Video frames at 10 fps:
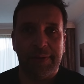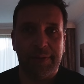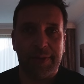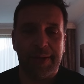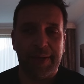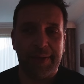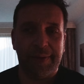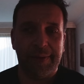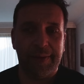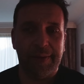okay,
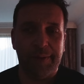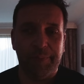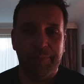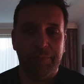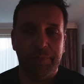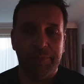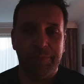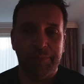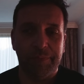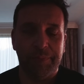um,
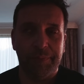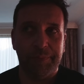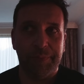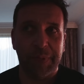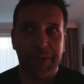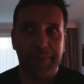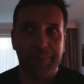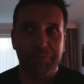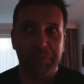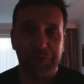right,
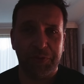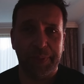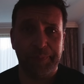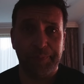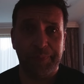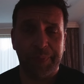let's do it.